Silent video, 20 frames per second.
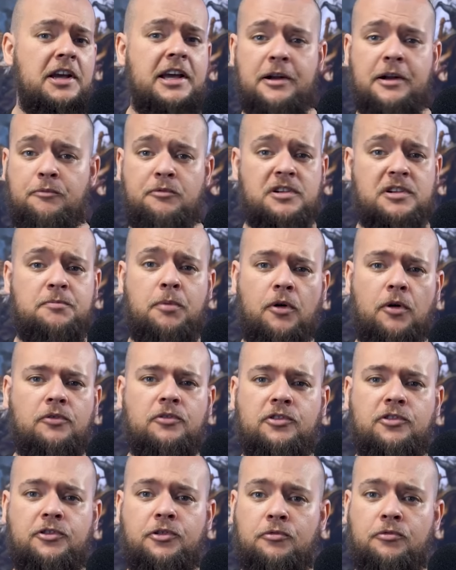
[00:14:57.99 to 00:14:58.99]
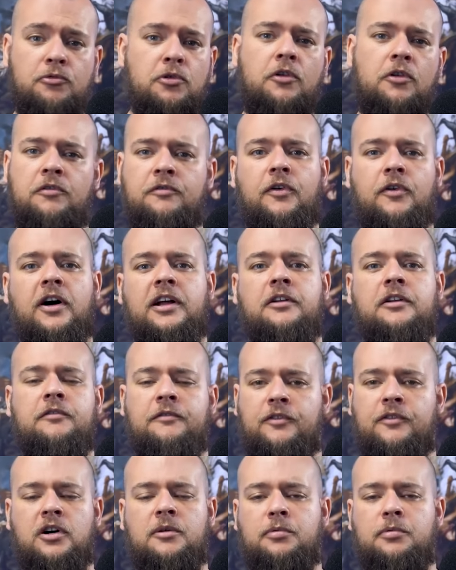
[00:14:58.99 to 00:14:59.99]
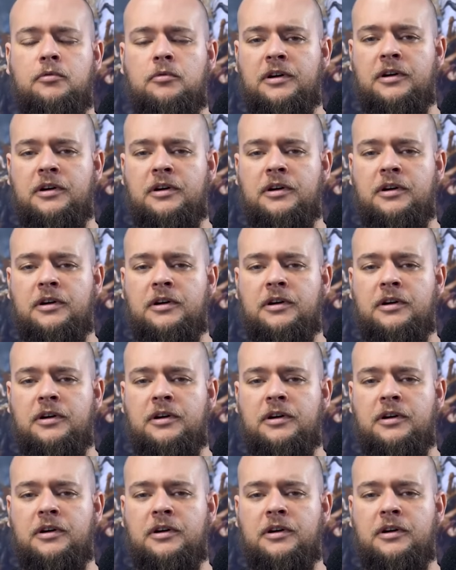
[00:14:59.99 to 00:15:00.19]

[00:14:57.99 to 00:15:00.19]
in response to non-violent verbal